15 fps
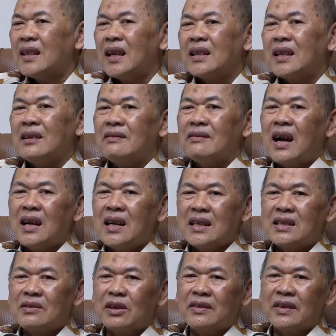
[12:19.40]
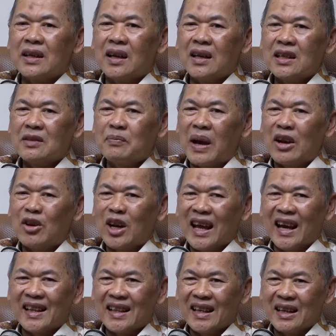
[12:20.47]
the third one is what we call it
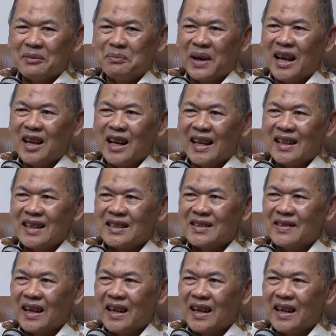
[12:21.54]
BioLite. BioLite is